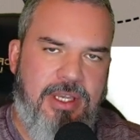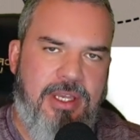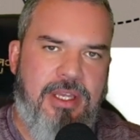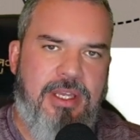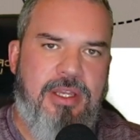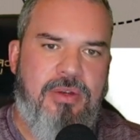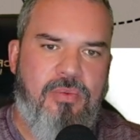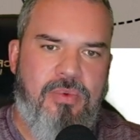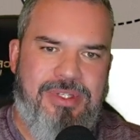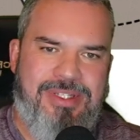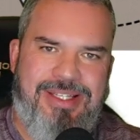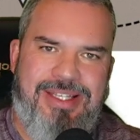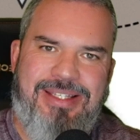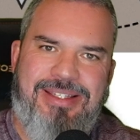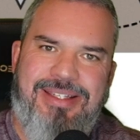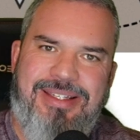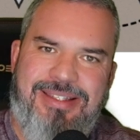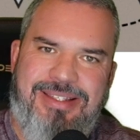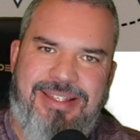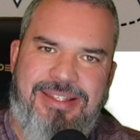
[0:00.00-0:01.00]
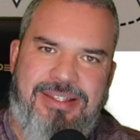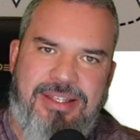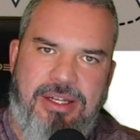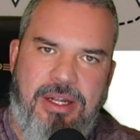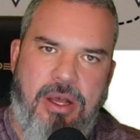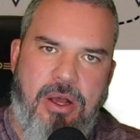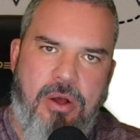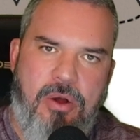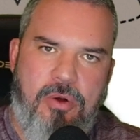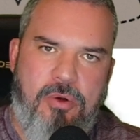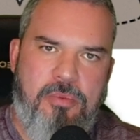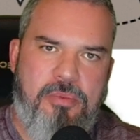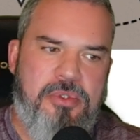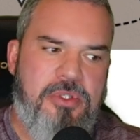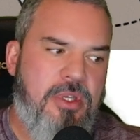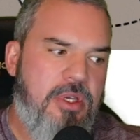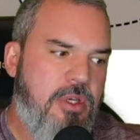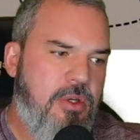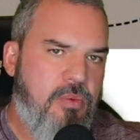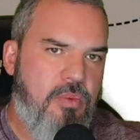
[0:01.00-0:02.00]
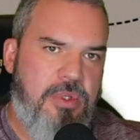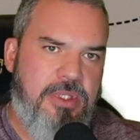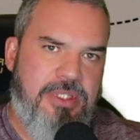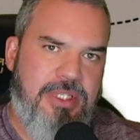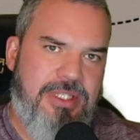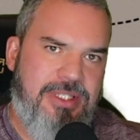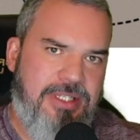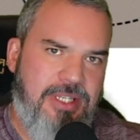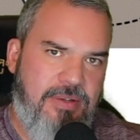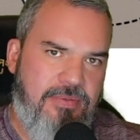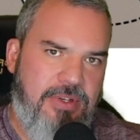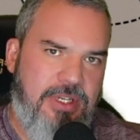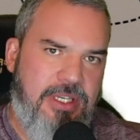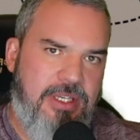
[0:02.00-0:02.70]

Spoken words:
Resistance is in ohms. Resistivity